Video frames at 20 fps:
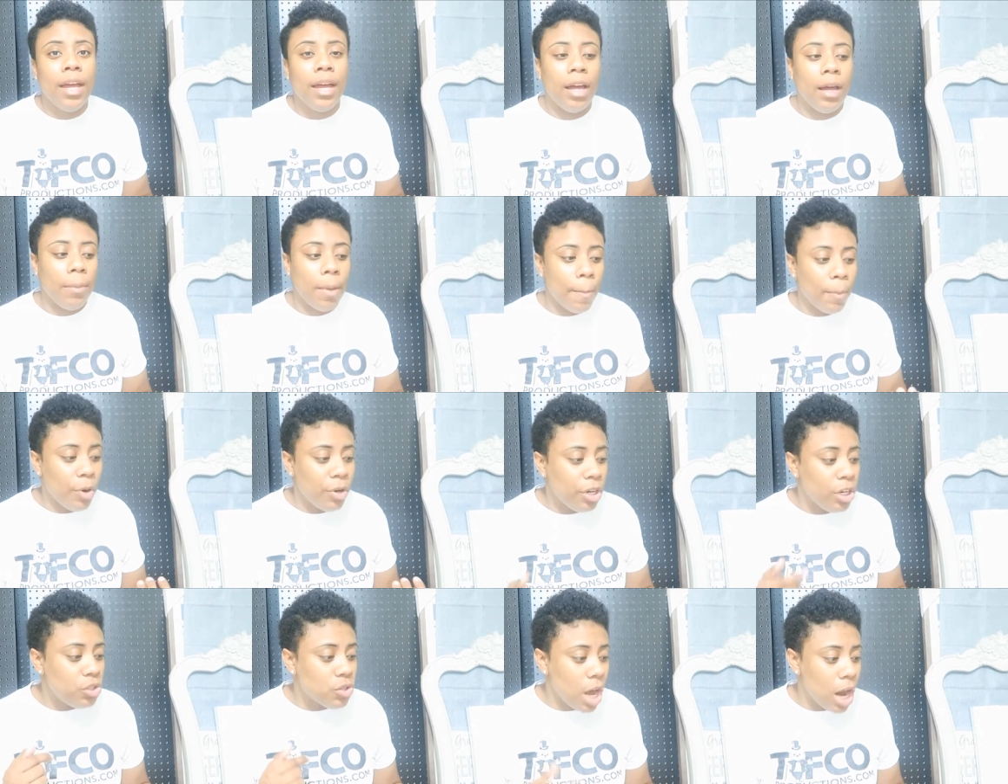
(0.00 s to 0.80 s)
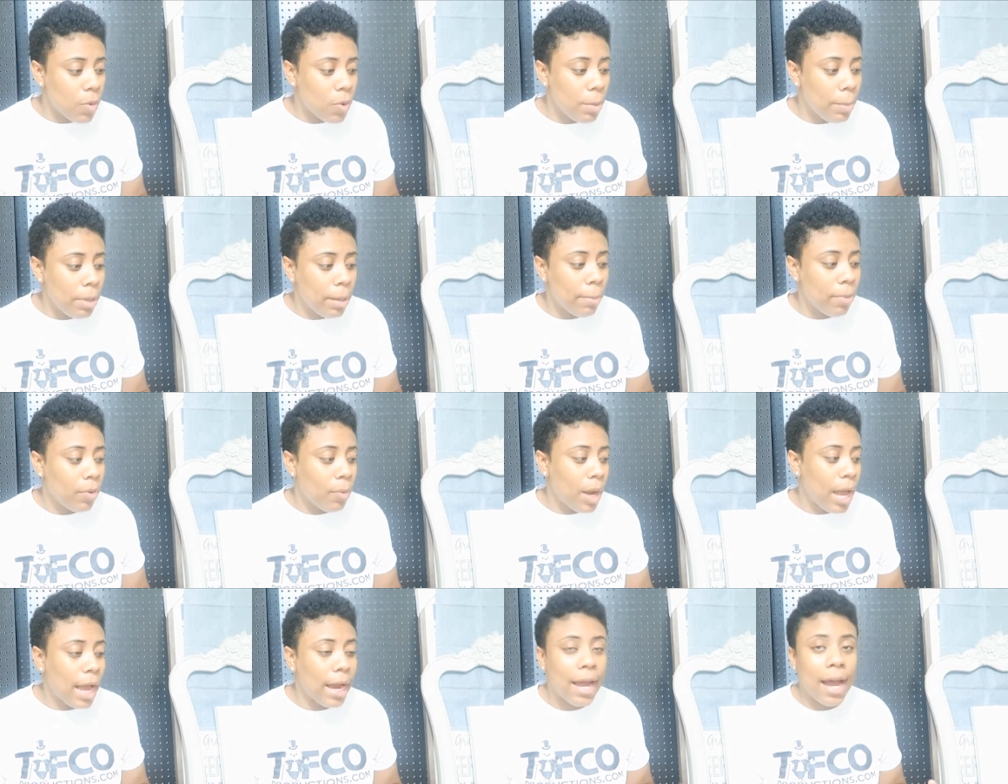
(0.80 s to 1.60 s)
Um, I'm gonna try to remember
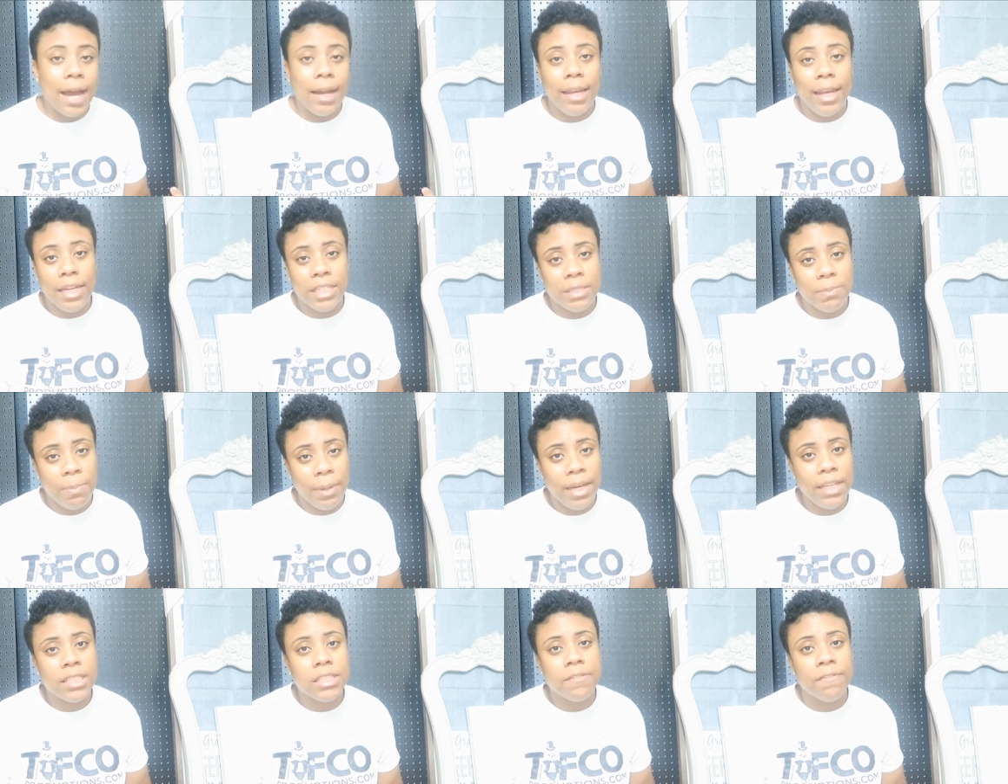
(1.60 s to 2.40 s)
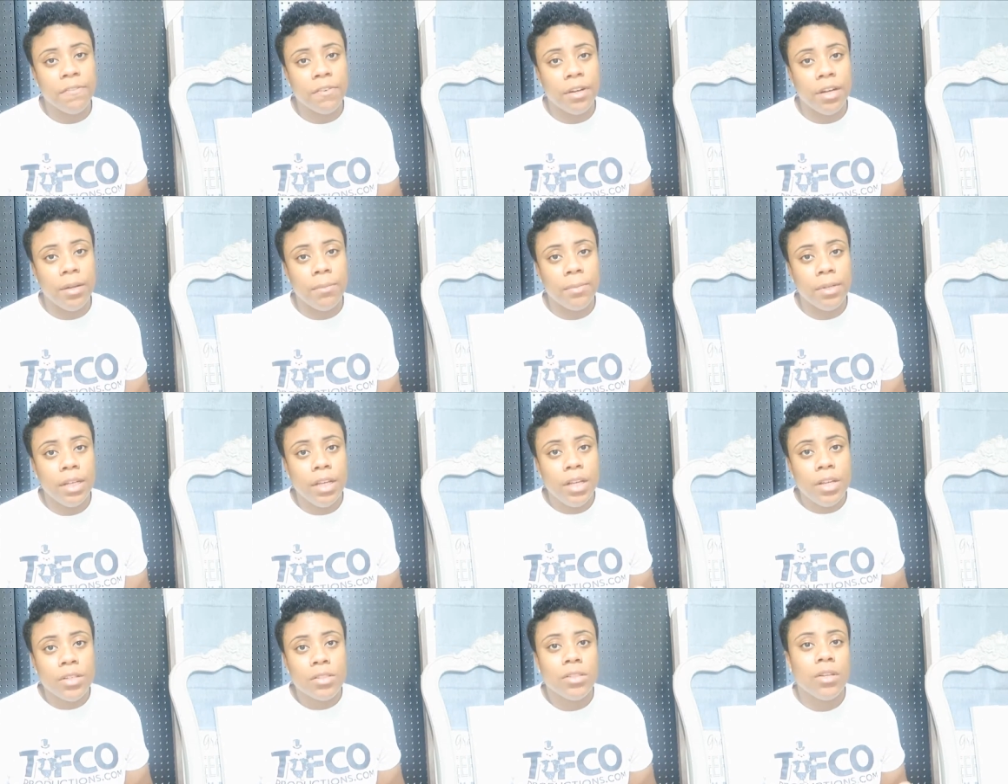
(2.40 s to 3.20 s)
where I got each piece from
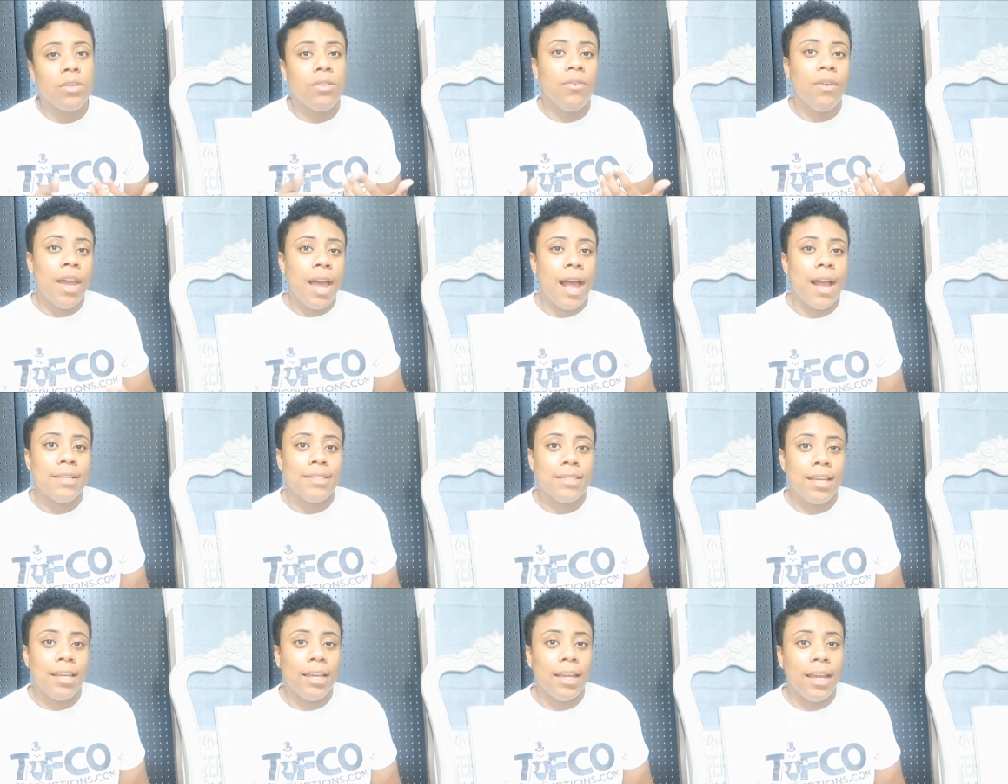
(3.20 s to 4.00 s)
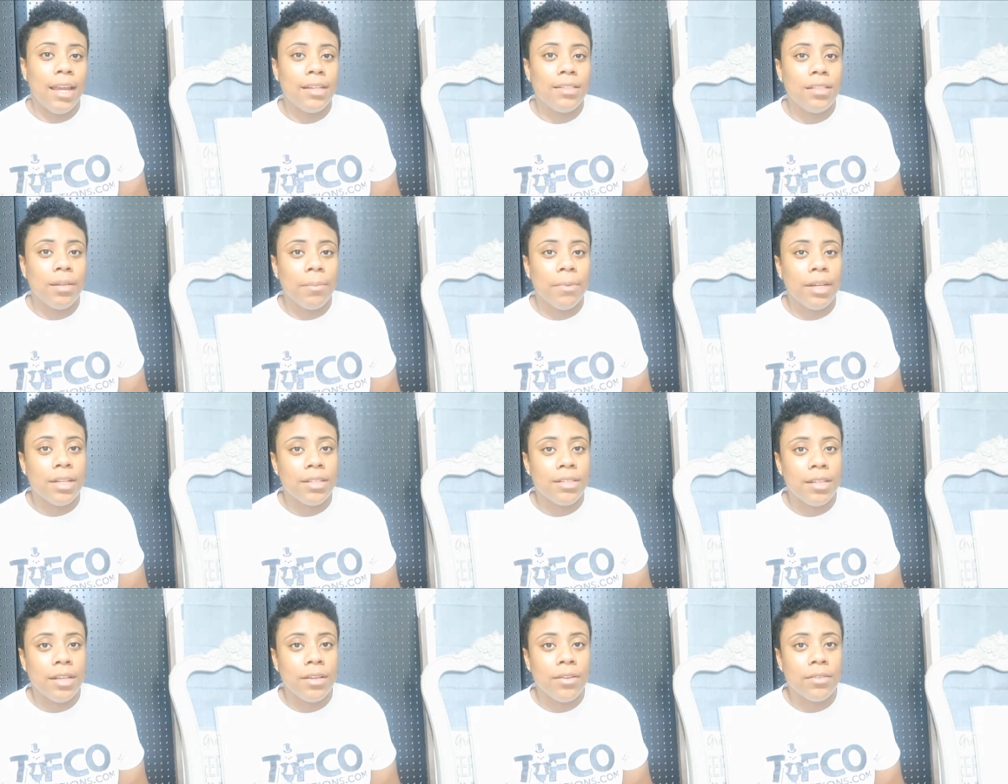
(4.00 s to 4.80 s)
so you guys can catch some of the
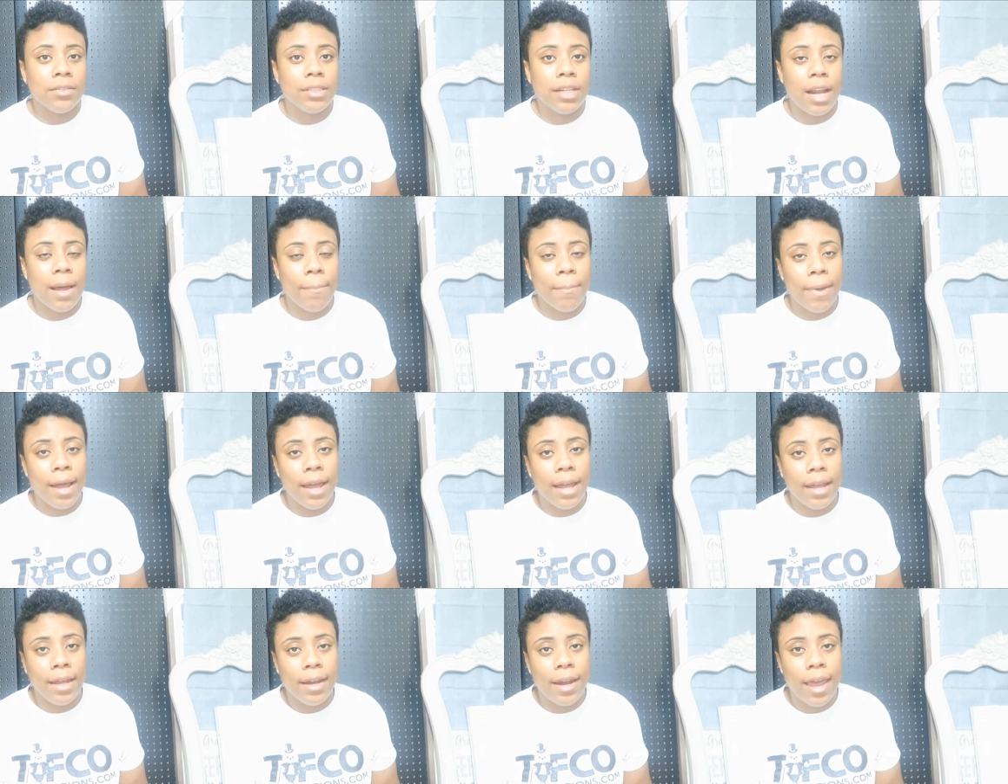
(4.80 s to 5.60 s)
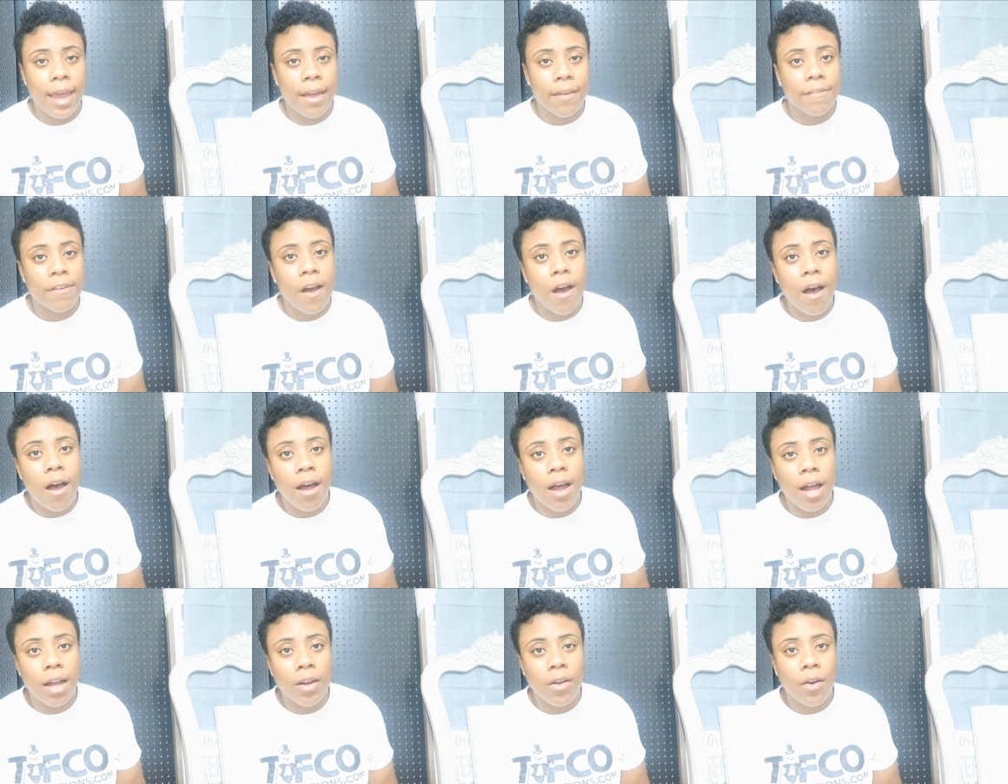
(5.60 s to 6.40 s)
sales that I might have
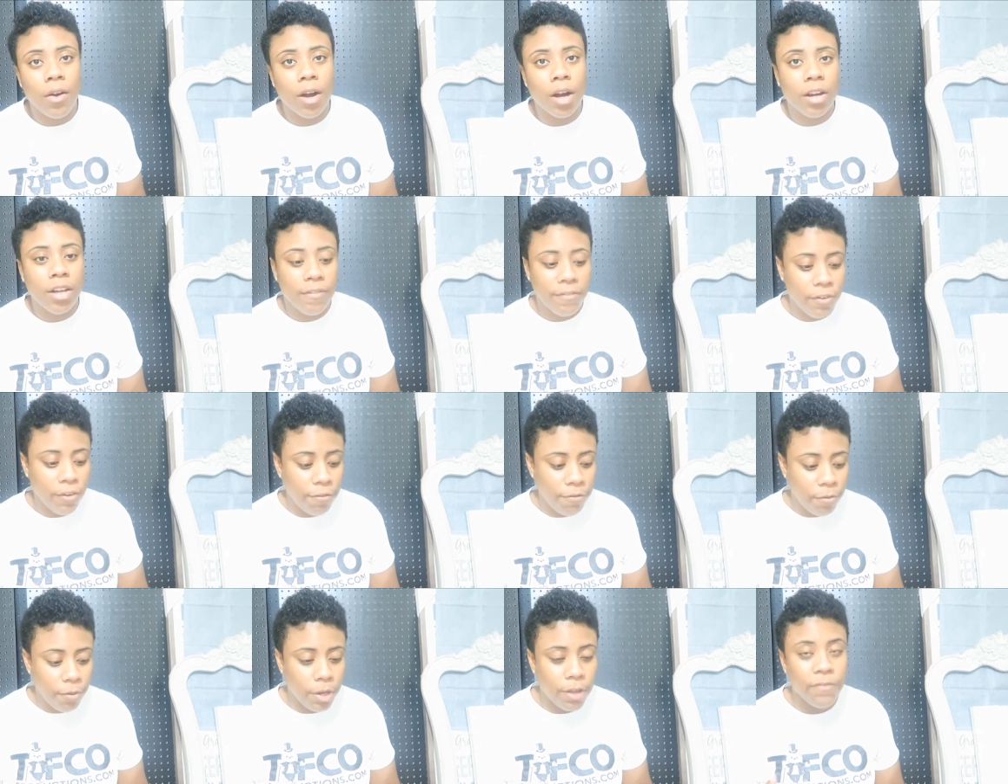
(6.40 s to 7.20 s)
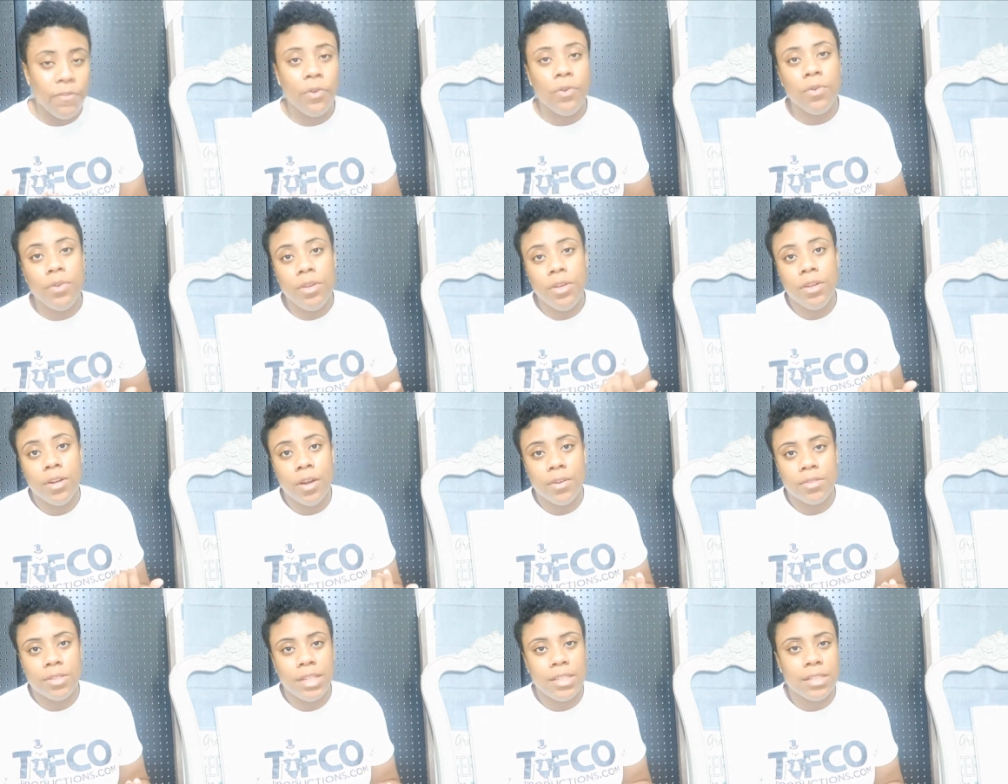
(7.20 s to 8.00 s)
caught or if you, if you, you
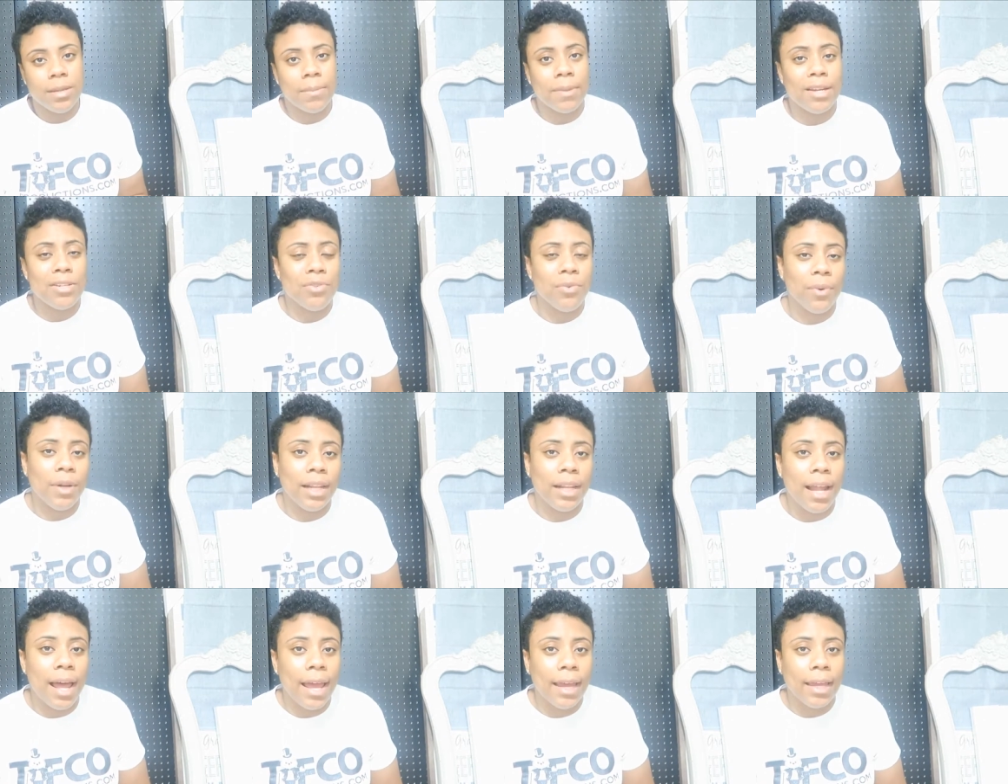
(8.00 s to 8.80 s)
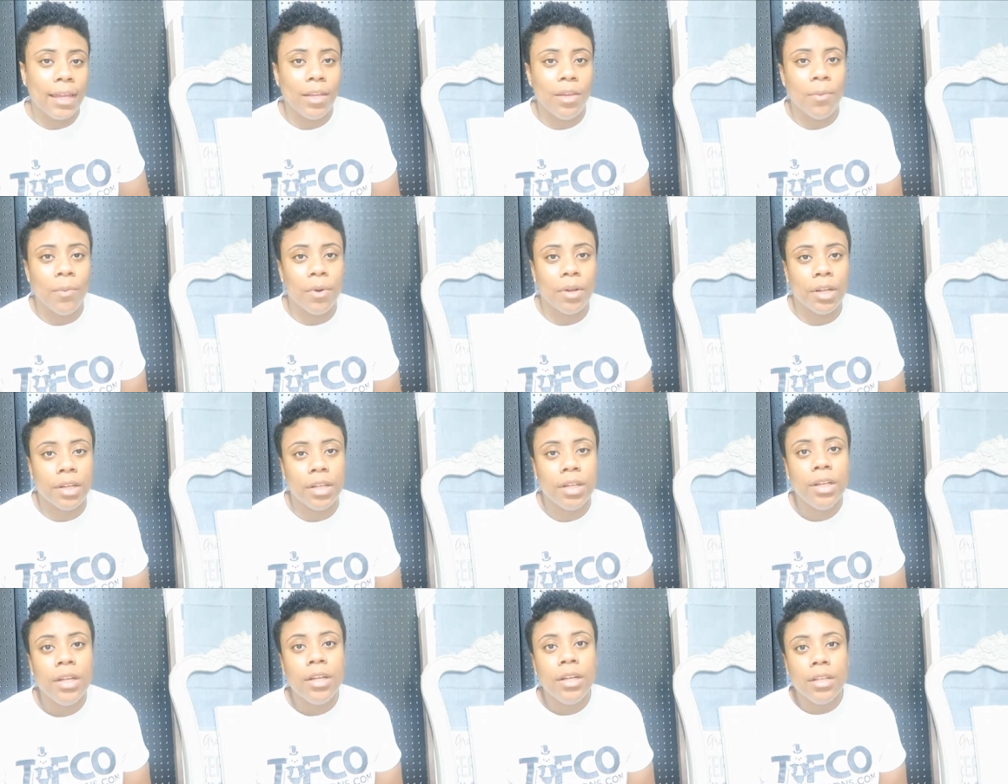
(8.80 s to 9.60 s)
know, see something that you really like and you wanna,